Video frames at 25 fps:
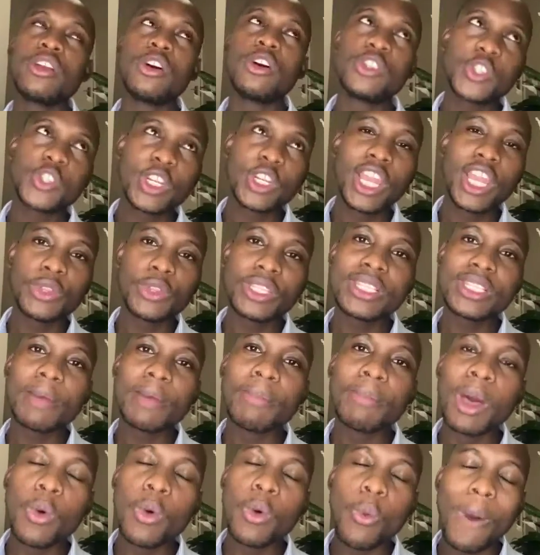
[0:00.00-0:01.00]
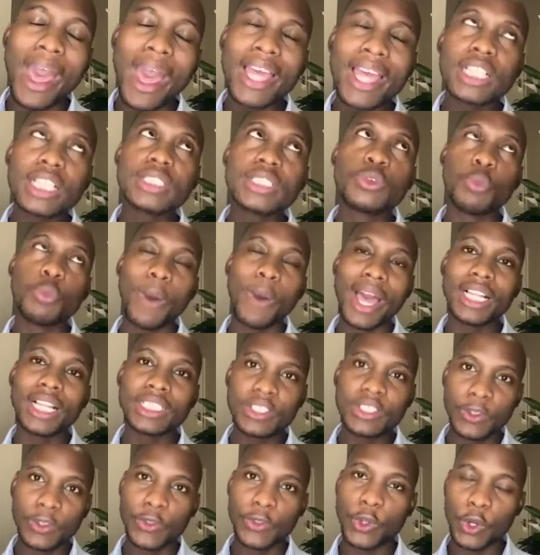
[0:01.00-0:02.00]
and also now these are my
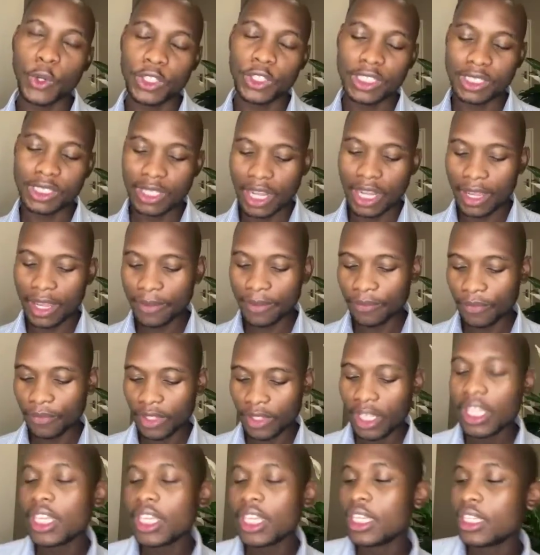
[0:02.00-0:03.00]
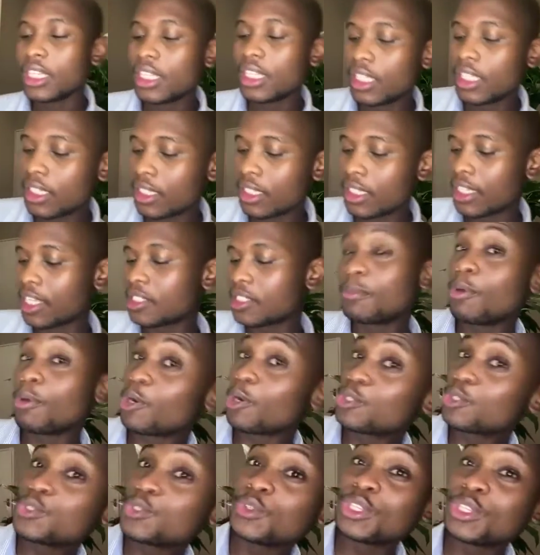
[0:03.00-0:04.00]
wild thoughts, ne? There's
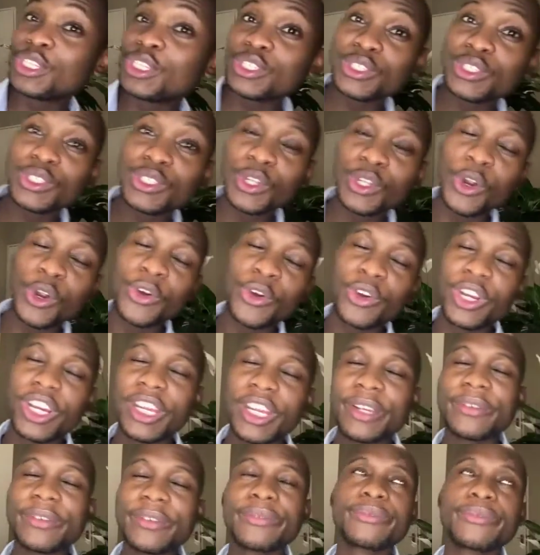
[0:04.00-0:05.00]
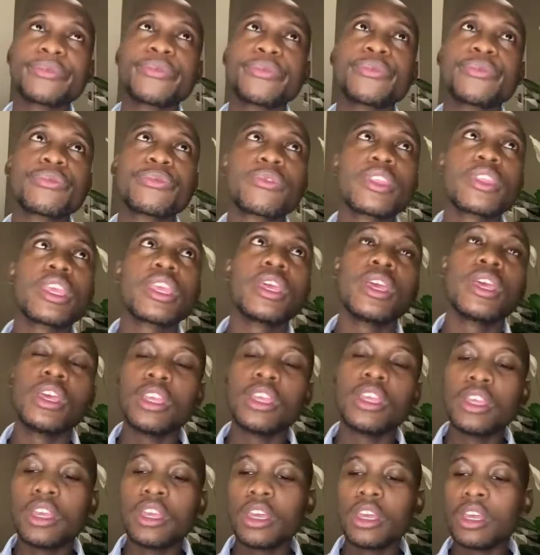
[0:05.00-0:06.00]
more to the story.
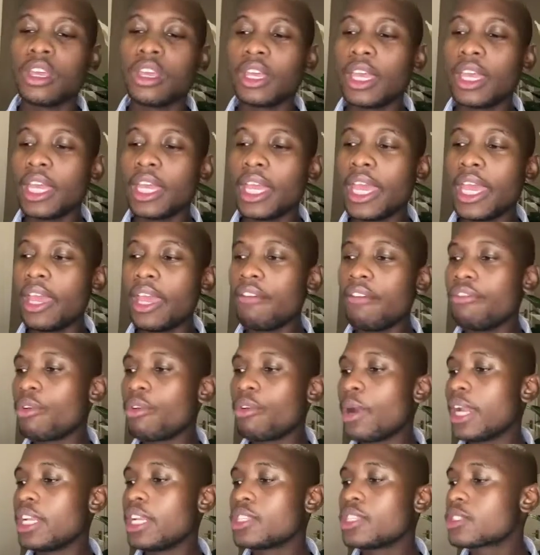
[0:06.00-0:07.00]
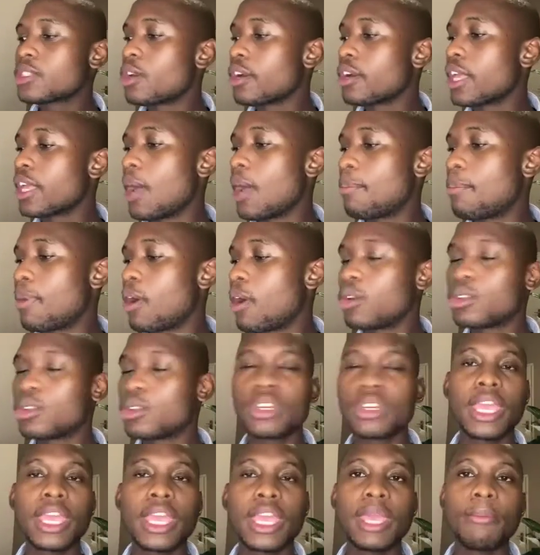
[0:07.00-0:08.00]
Everyone is talking about,
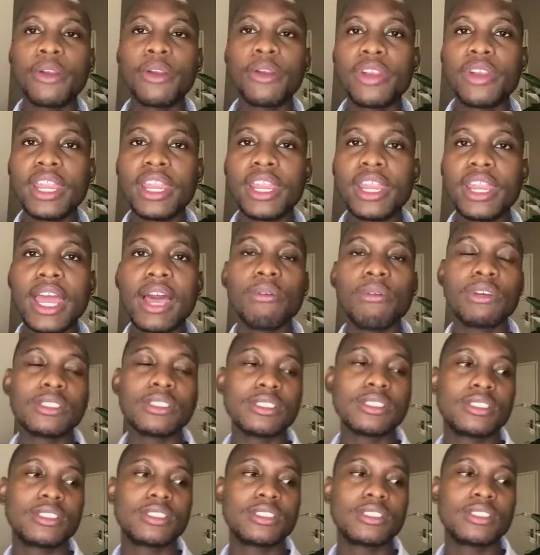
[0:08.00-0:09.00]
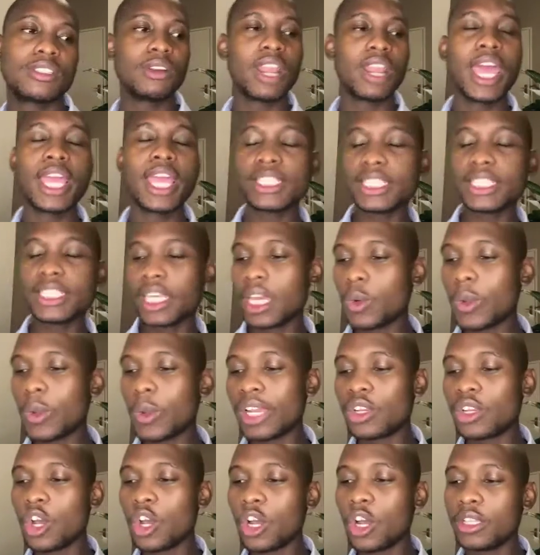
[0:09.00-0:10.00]
okay, Maria was riding and
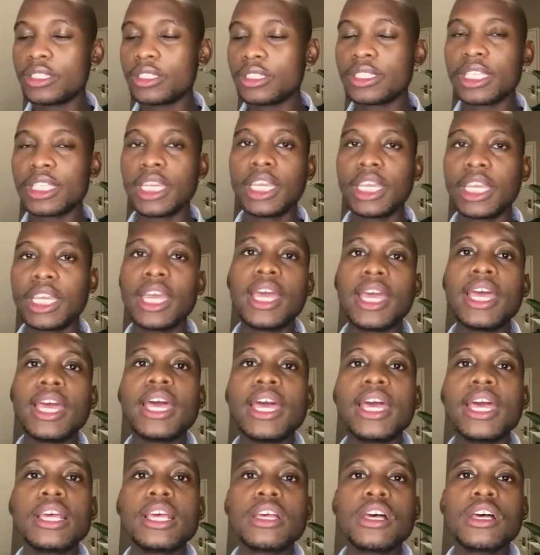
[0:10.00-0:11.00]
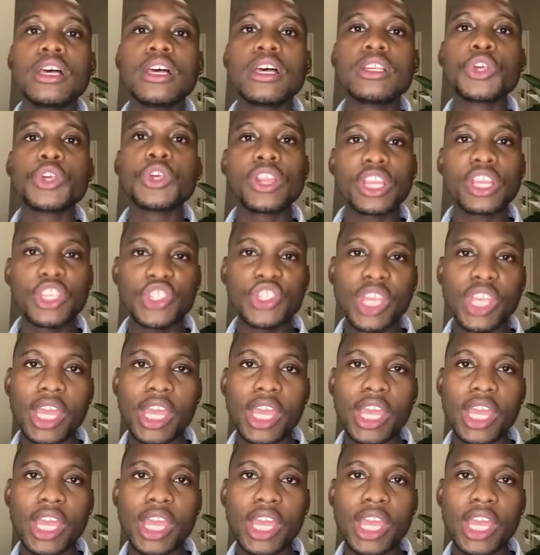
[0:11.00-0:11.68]
whatnot. So, Risha,